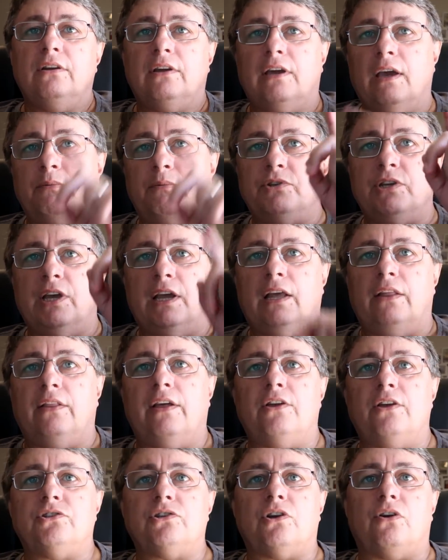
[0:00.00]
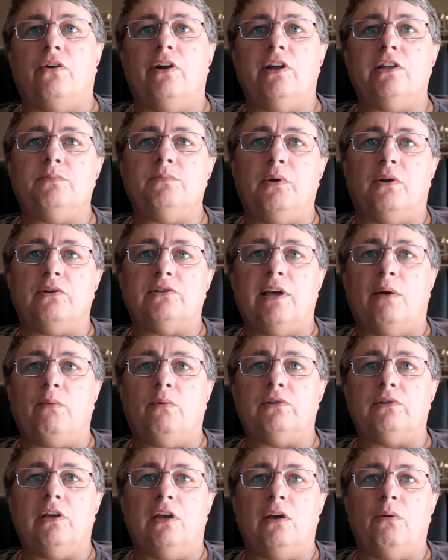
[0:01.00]
Keep checking those screens because that
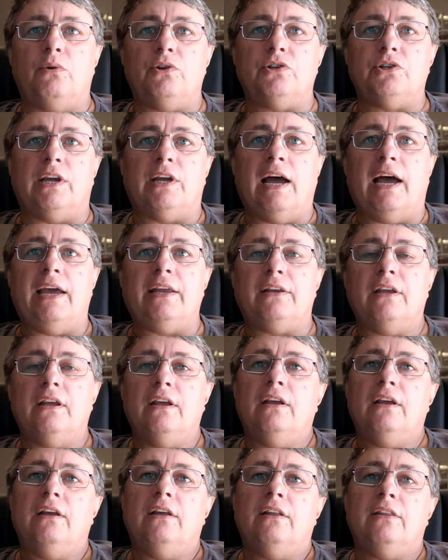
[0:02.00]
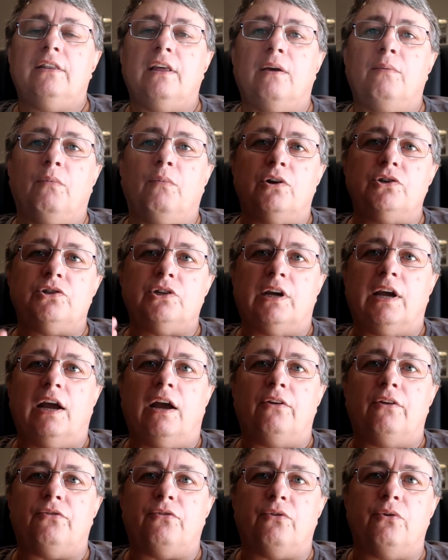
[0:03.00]
will tell you which gate. Then once you
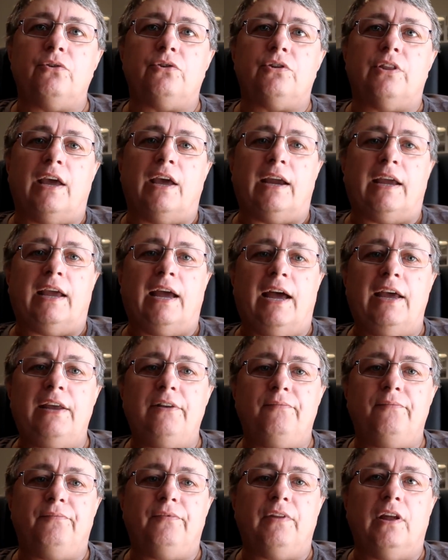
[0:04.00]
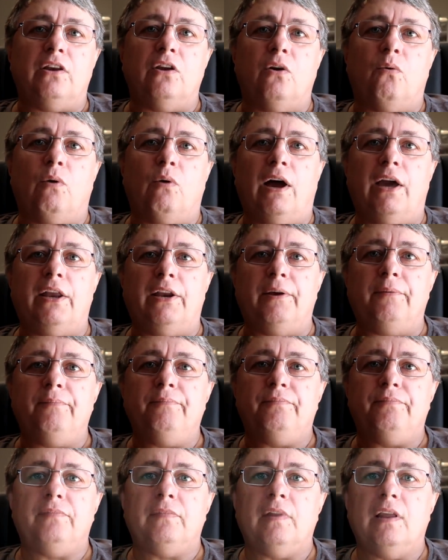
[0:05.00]
go through to that gate and you're waiting,